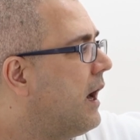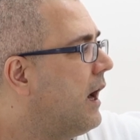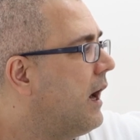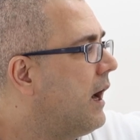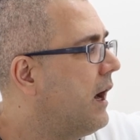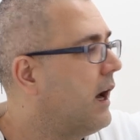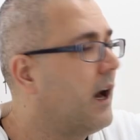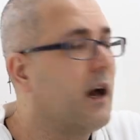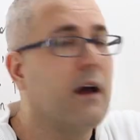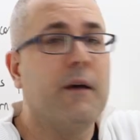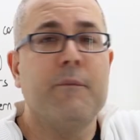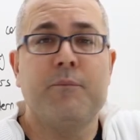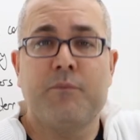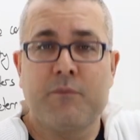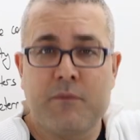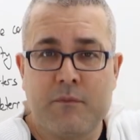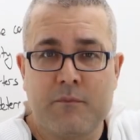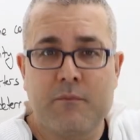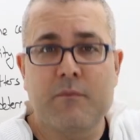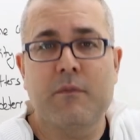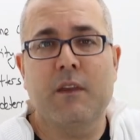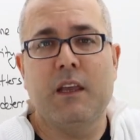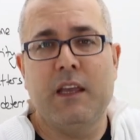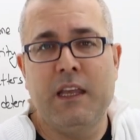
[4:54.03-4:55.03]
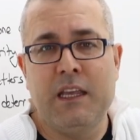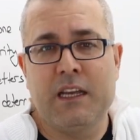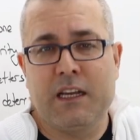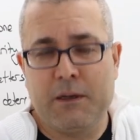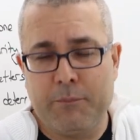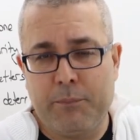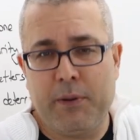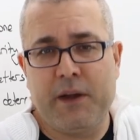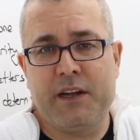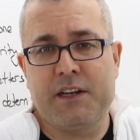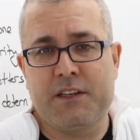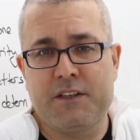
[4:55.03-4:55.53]
Uh, in
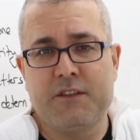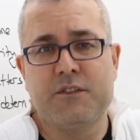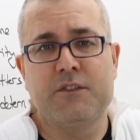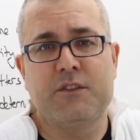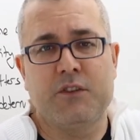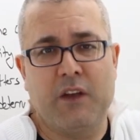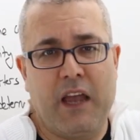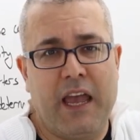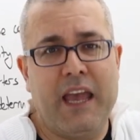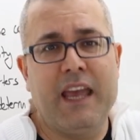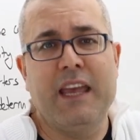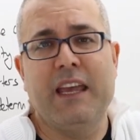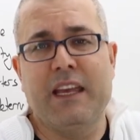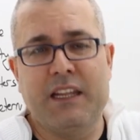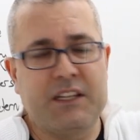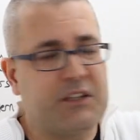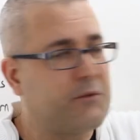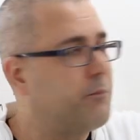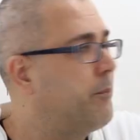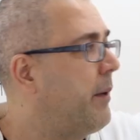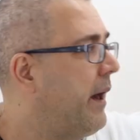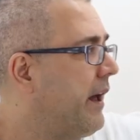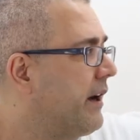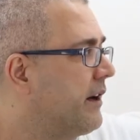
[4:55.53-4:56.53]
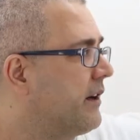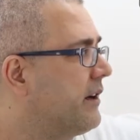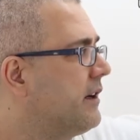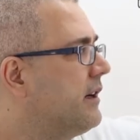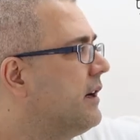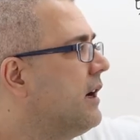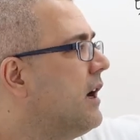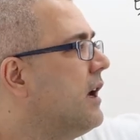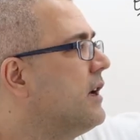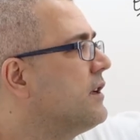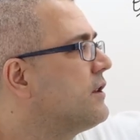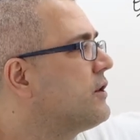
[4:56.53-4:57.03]
comparison to A, it's
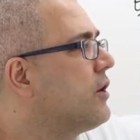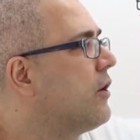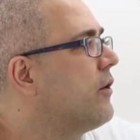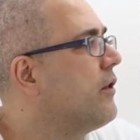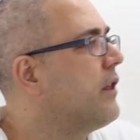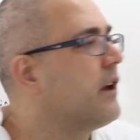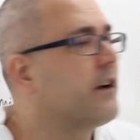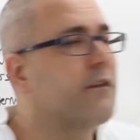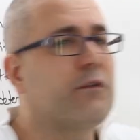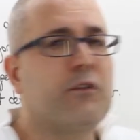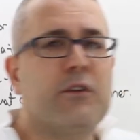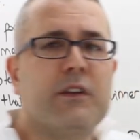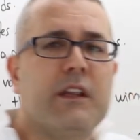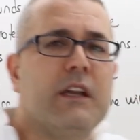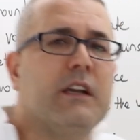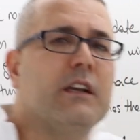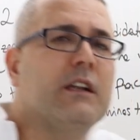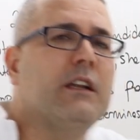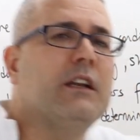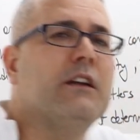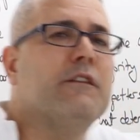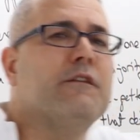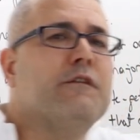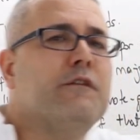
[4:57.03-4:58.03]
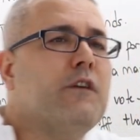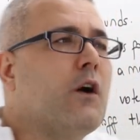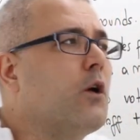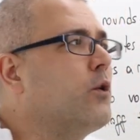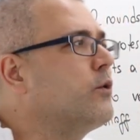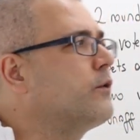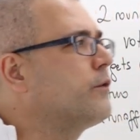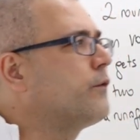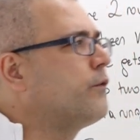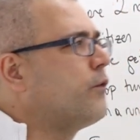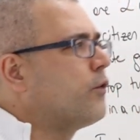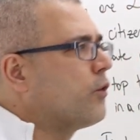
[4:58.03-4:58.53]
better. So therefore, they're going to
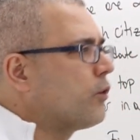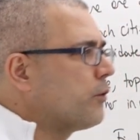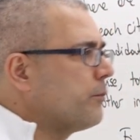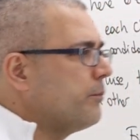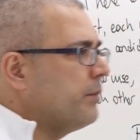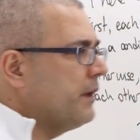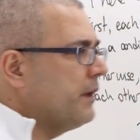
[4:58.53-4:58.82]
vote for